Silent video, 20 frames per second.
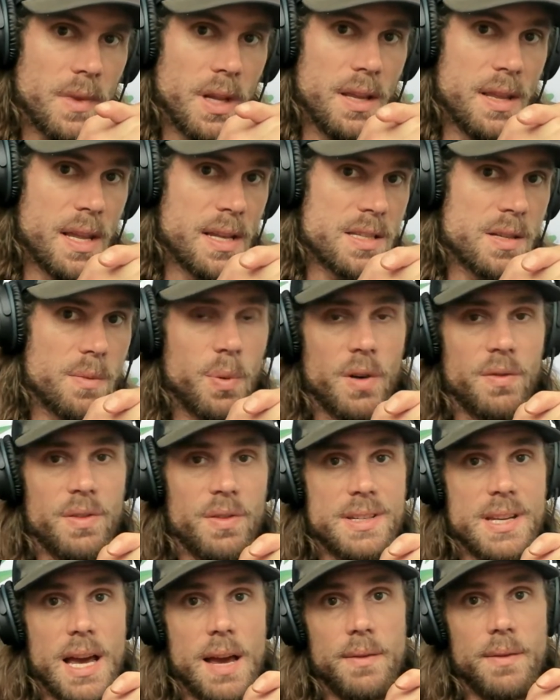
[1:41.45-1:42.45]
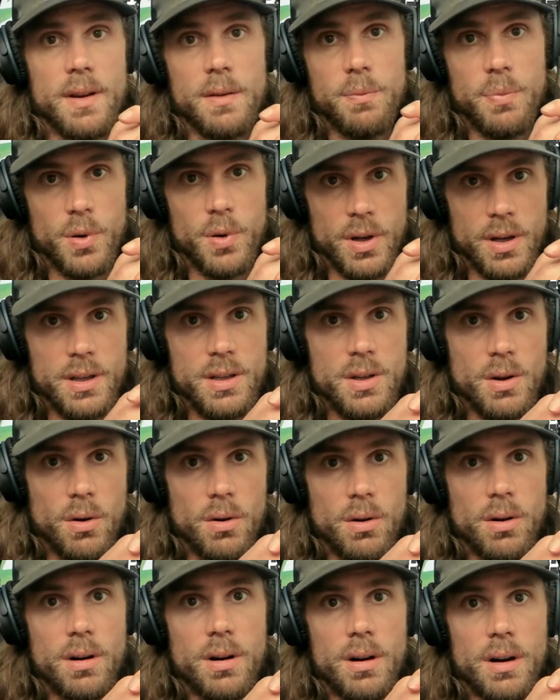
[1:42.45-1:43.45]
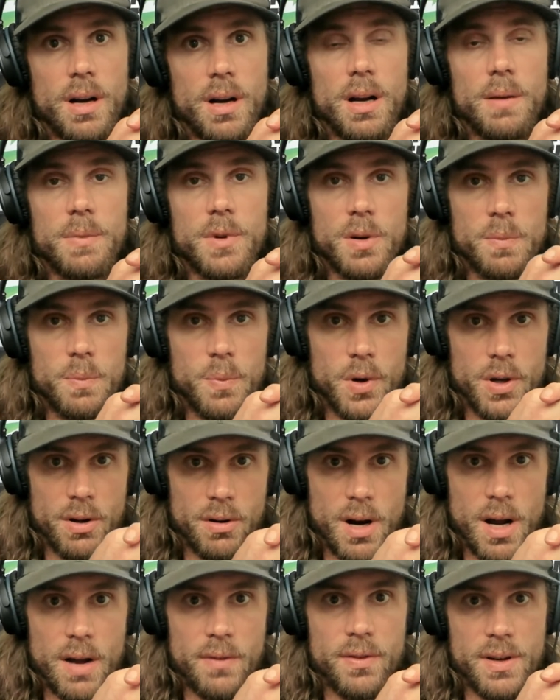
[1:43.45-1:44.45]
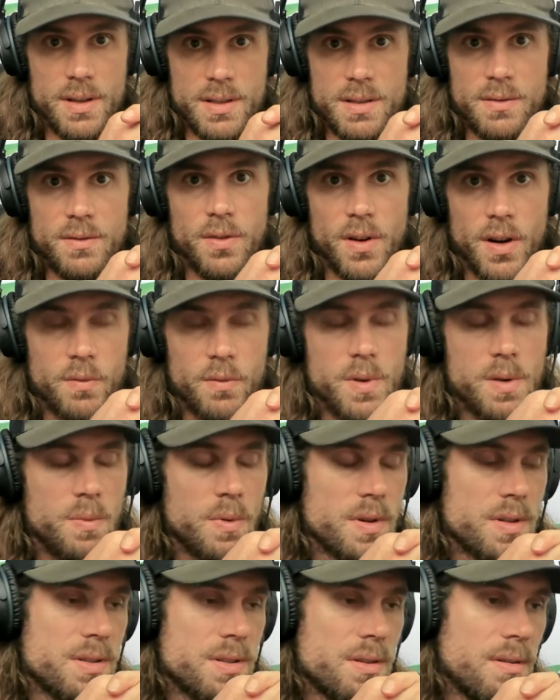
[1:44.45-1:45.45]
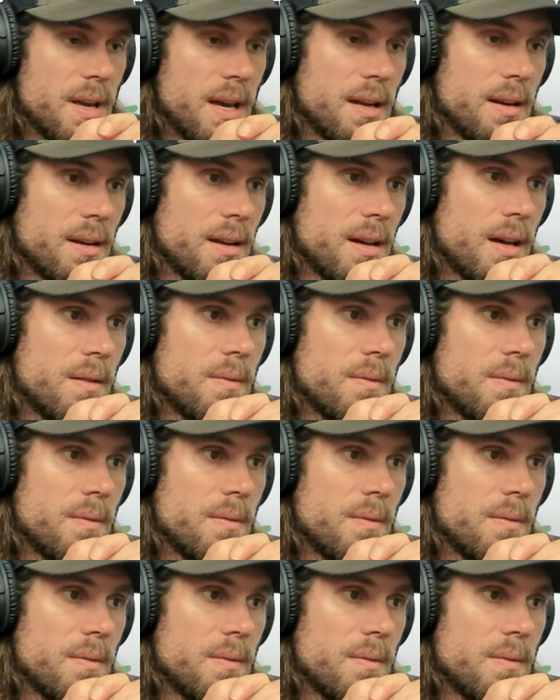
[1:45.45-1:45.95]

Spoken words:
And that's the perfect time to put your offerings in front of people so that